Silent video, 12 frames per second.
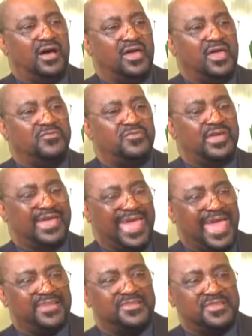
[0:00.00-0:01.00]
and
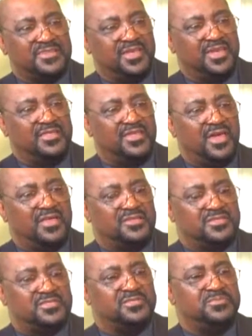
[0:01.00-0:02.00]
forget that they're there
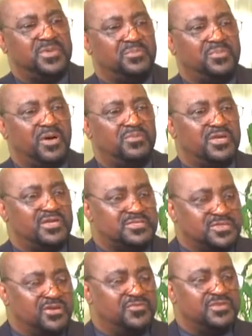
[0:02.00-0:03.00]
to be public
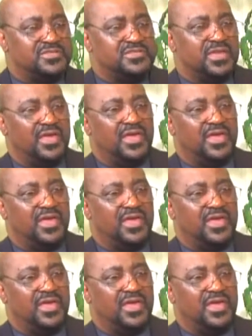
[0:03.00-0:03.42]
servants.